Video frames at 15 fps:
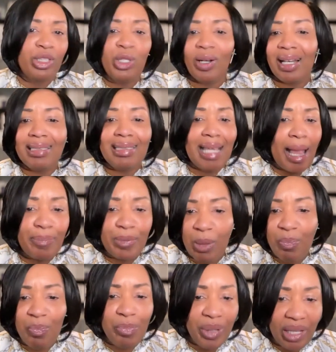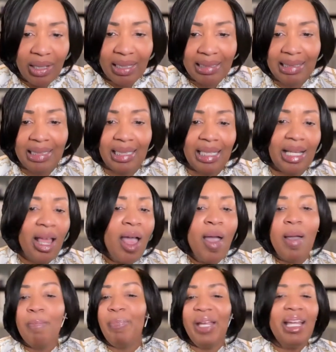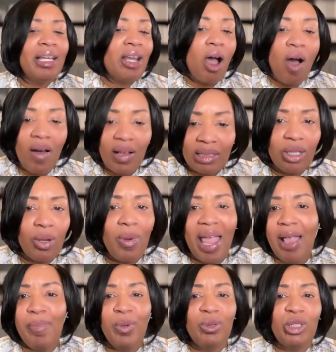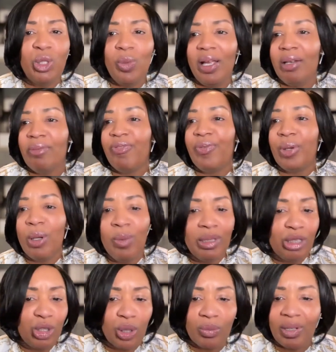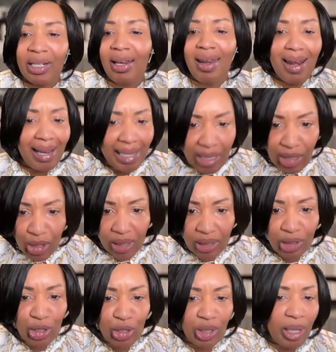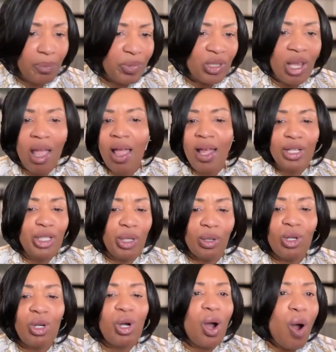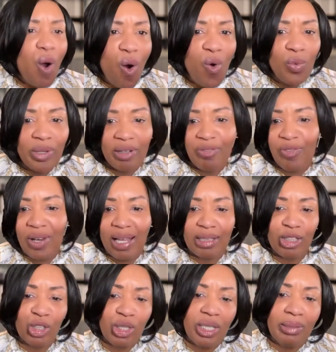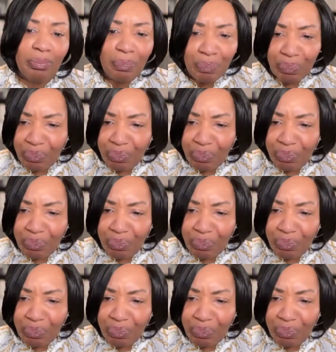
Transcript: Your adaptability, being also able to influence your relationships, your goal reflection,